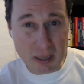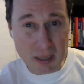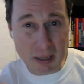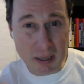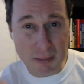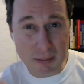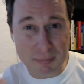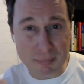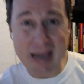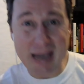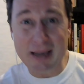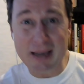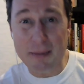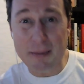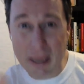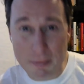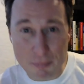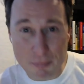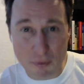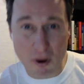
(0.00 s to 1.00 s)
but that can
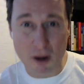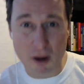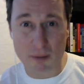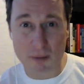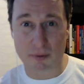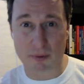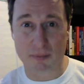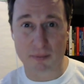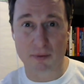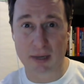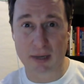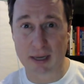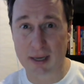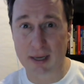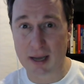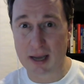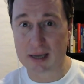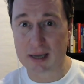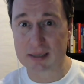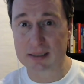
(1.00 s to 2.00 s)
be a problem, okay,
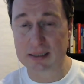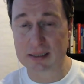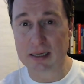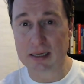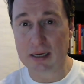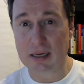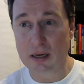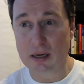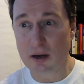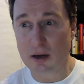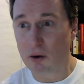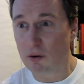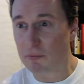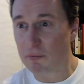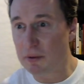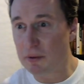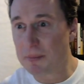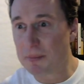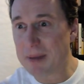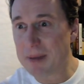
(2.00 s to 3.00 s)
guys?
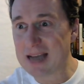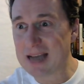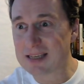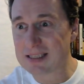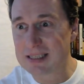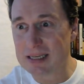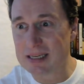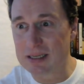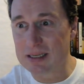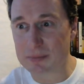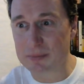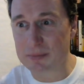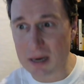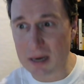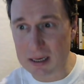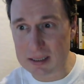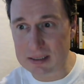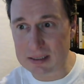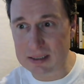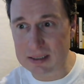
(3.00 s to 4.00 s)
Over the past 6
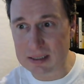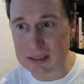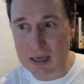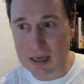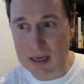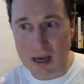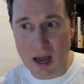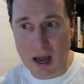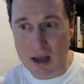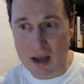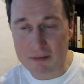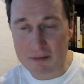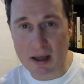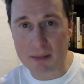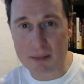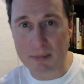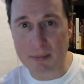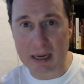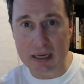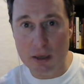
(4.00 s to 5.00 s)
months, I've
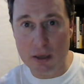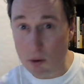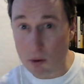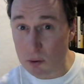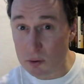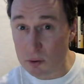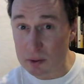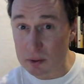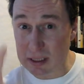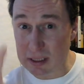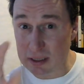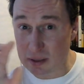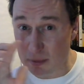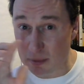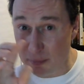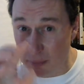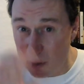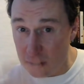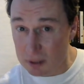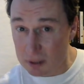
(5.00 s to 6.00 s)
had my nose in the
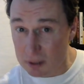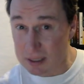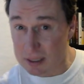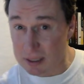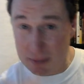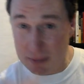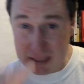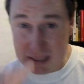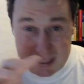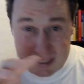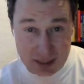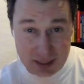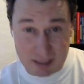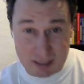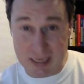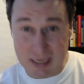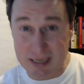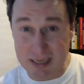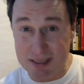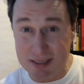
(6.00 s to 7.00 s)
books. I've been
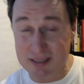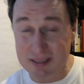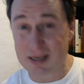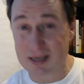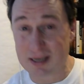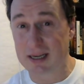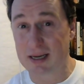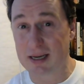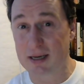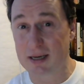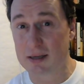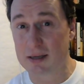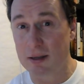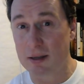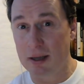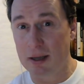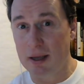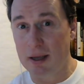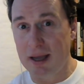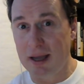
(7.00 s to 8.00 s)
studying,
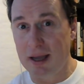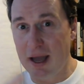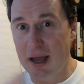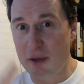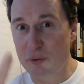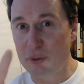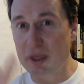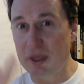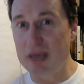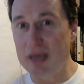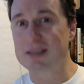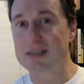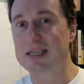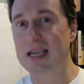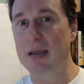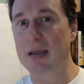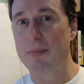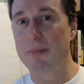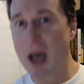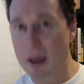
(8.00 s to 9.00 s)
and things
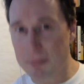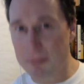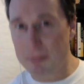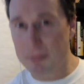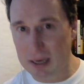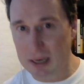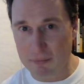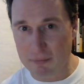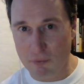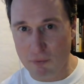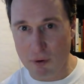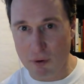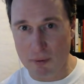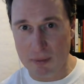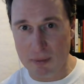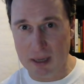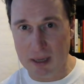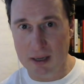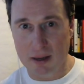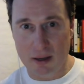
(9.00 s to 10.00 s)
keep happening for
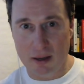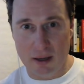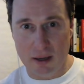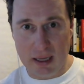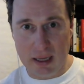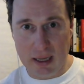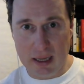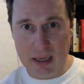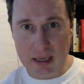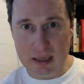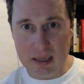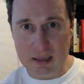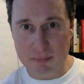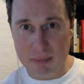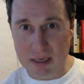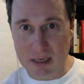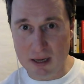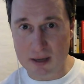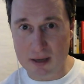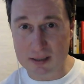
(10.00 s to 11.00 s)
me
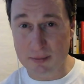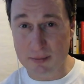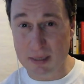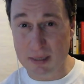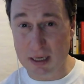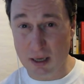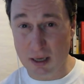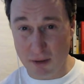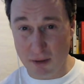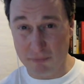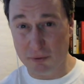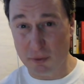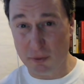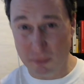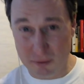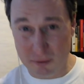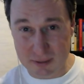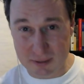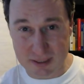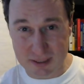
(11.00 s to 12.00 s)
because I'm in a
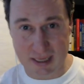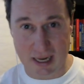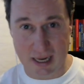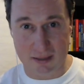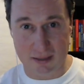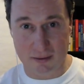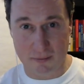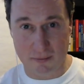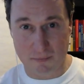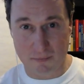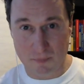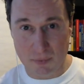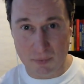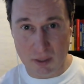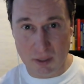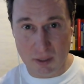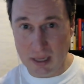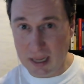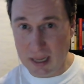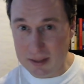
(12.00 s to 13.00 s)
comfortable state.
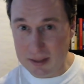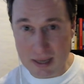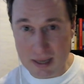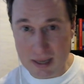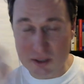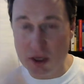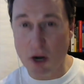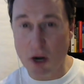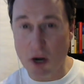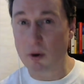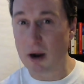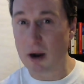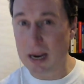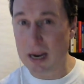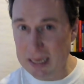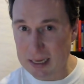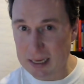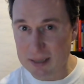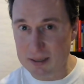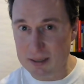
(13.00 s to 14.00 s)
And that's not where I
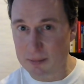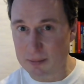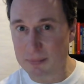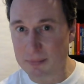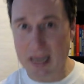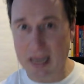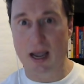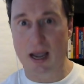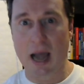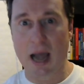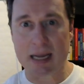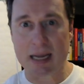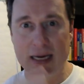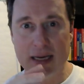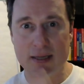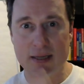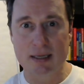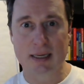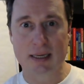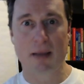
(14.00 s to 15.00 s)
need to be. I
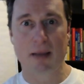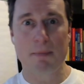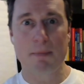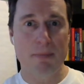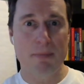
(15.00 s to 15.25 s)
need to get